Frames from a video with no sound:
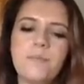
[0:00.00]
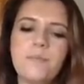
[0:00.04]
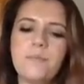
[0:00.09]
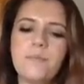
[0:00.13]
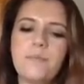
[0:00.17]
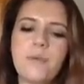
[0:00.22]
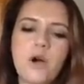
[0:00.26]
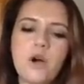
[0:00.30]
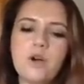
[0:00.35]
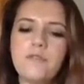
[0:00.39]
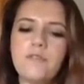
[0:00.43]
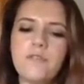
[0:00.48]

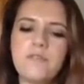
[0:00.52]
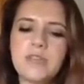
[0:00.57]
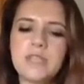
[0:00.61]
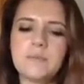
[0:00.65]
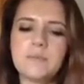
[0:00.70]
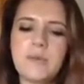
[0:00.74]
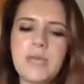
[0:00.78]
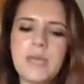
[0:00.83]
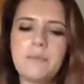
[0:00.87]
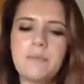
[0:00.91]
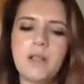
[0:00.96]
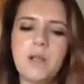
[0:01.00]
Both of these
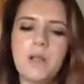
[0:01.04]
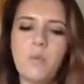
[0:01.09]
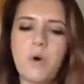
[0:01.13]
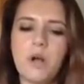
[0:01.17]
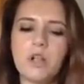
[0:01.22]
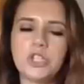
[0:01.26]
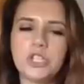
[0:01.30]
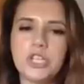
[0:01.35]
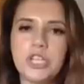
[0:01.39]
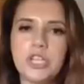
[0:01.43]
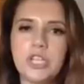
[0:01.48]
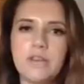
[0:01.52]
people are
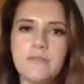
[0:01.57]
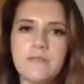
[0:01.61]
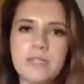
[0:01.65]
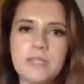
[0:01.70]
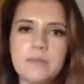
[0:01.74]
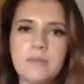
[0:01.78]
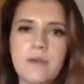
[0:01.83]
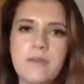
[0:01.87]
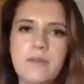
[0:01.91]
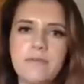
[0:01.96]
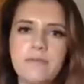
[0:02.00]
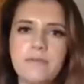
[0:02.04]
watching you
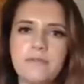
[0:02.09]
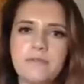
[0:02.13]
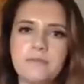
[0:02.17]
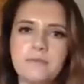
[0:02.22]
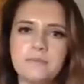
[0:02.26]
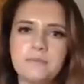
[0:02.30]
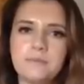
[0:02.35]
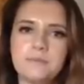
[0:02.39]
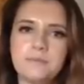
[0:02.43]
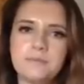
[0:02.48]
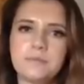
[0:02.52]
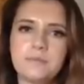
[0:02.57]
this month.
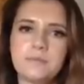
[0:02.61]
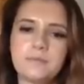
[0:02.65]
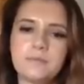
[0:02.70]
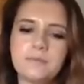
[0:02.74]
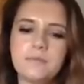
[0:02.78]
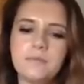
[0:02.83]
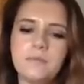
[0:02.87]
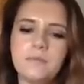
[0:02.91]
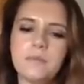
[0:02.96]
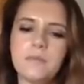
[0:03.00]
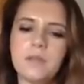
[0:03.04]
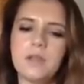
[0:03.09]

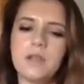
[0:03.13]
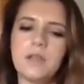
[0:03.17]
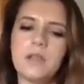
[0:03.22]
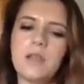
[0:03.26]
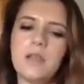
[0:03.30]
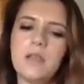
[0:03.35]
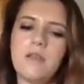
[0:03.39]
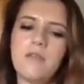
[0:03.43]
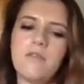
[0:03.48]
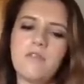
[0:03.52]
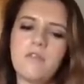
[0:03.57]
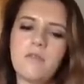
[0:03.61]

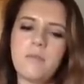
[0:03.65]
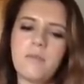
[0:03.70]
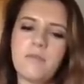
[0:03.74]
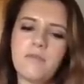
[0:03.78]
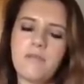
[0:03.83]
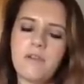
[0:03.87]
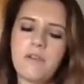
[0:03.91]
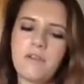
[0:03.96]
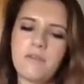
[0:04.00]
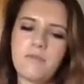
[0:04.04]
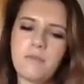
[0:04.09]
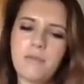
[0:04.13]
The
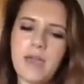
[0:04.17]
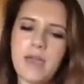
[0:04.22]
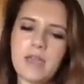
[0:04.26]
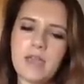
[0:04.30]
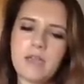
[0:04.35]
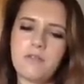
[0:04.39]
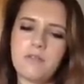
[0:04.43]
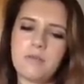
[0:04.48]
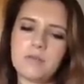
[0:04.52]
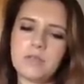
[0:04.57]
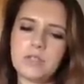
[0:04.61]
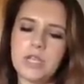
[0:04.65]
month of May,
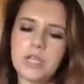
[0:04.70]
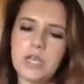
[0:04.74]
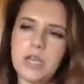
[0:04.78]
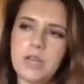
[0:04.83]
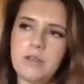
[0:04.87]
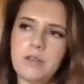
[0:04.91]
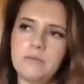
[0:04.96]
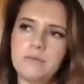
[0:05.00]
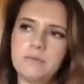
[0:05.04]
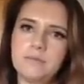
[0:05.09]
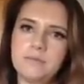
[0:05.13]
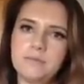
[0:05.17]
group two.